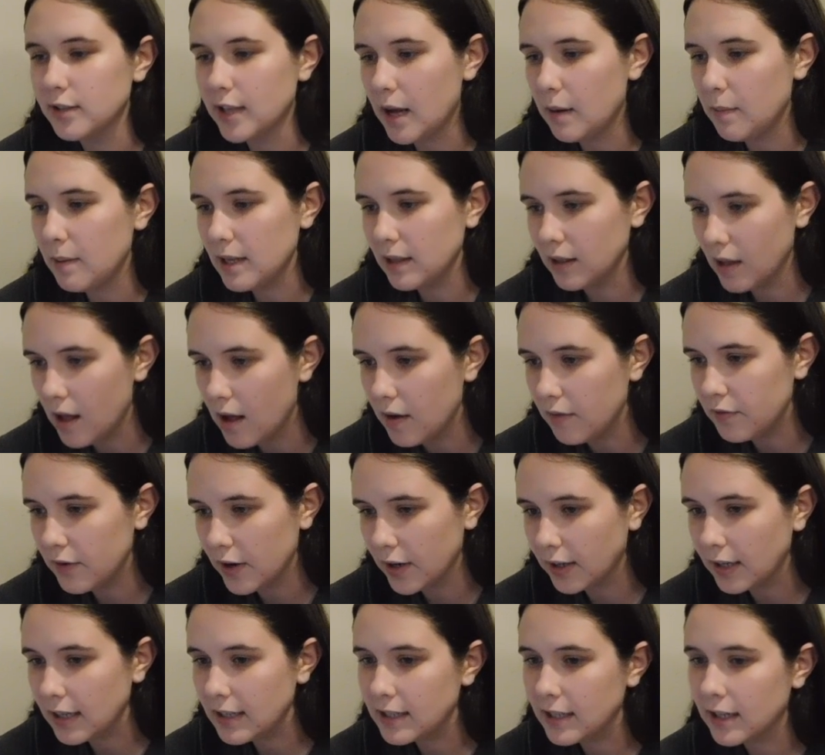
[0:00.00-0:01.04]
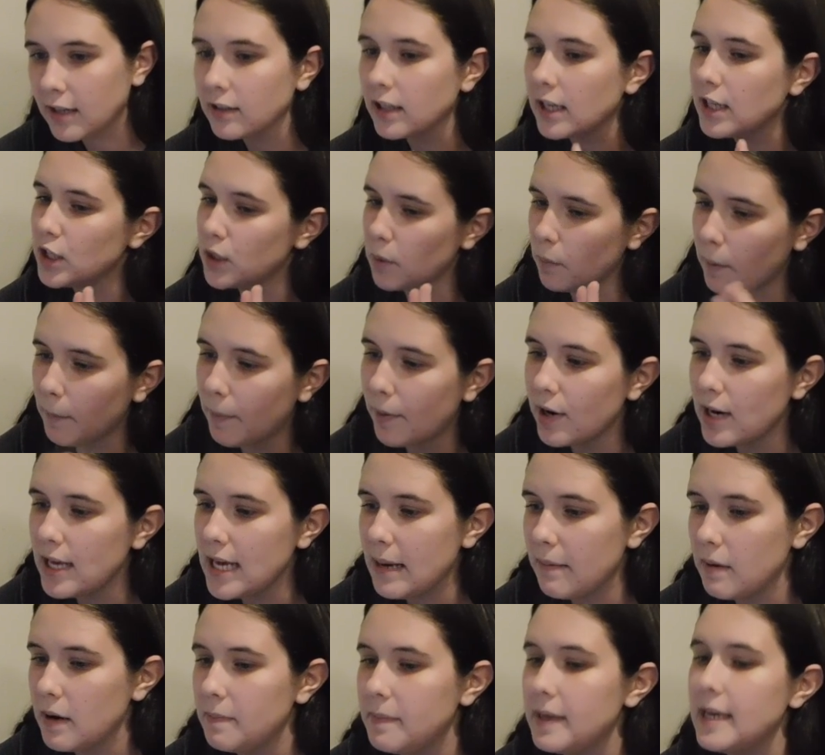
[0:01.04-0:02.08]
that we love very dearly, so we're putting
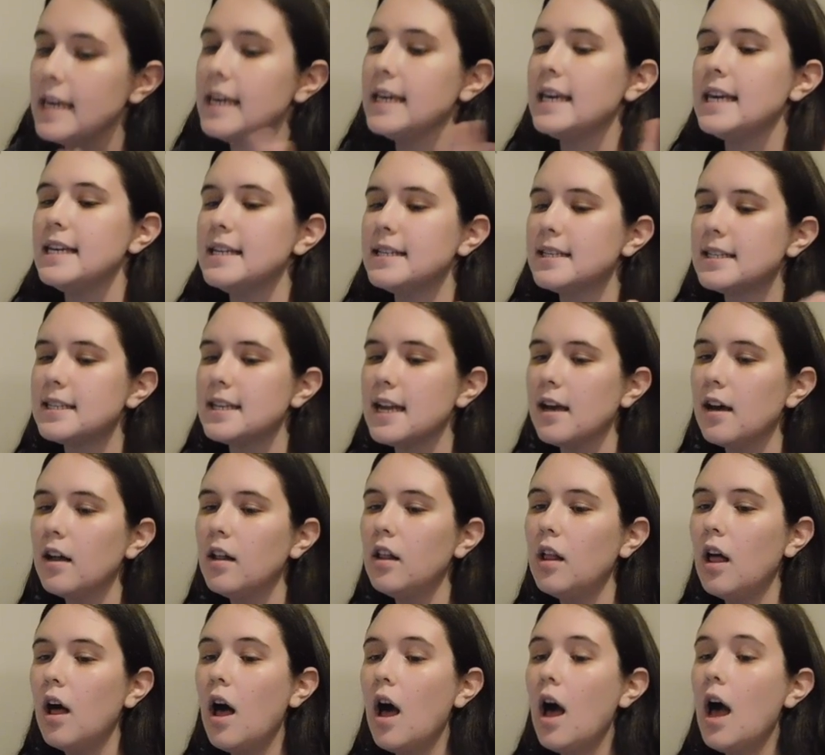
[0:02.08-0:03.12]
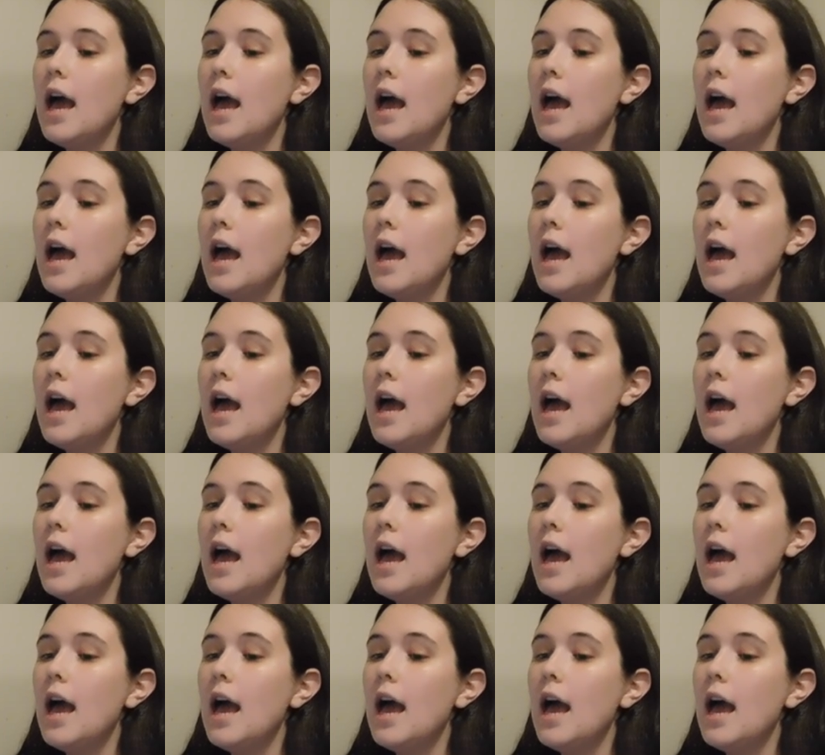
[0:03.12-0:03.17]
him in peak. He's still,